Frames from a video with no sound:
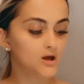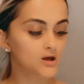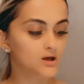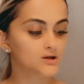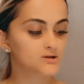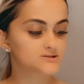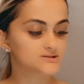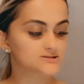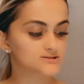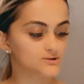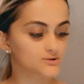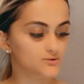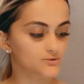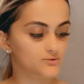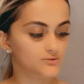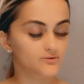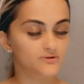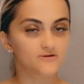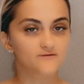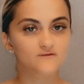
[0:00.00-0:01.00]

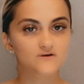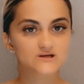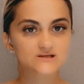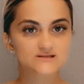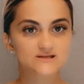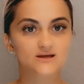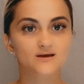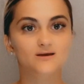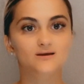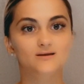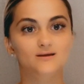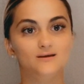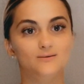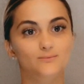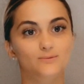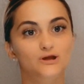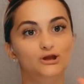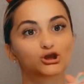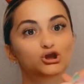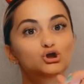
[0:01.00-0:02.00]
So the first thing that I'm
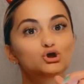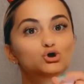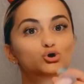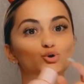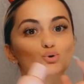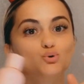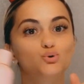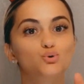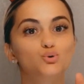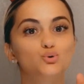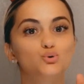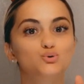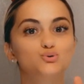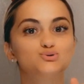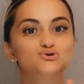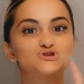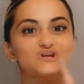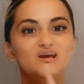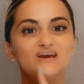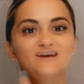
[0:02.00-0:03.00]
gonna use,
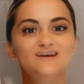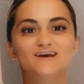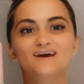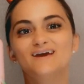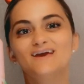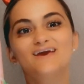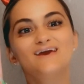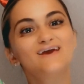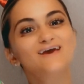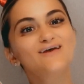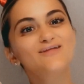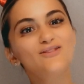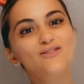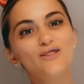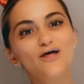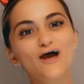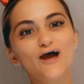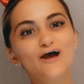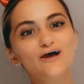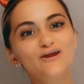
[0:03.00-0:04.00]
and I get a
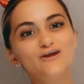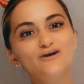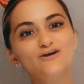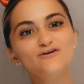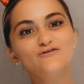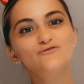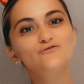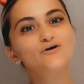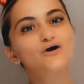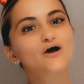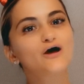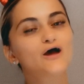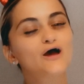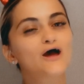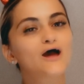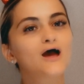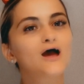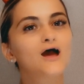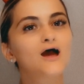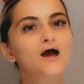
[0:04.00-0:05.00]
lot of
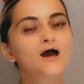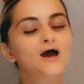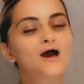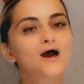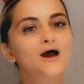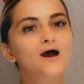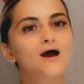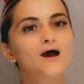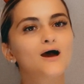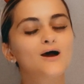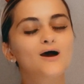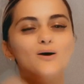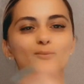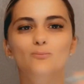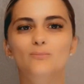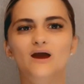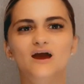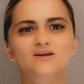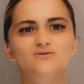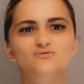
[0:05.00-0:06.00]

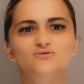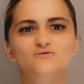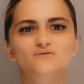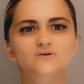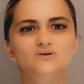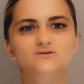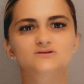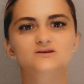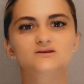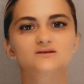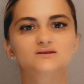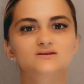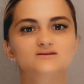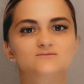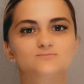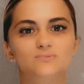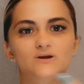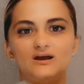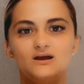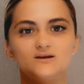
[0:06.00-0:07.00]
bad reviews on this,
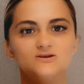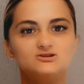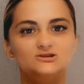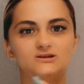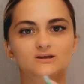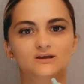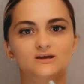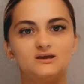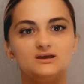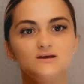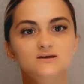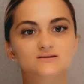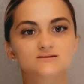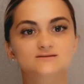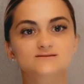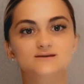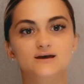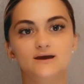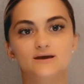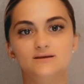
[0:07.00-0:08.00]
but I actually like it. It's
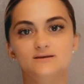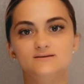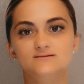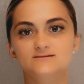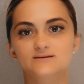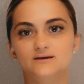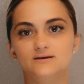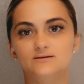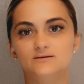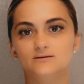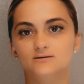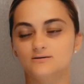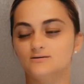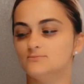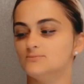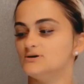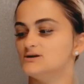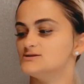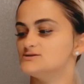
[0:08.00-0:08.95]
KYLIE Skin. It's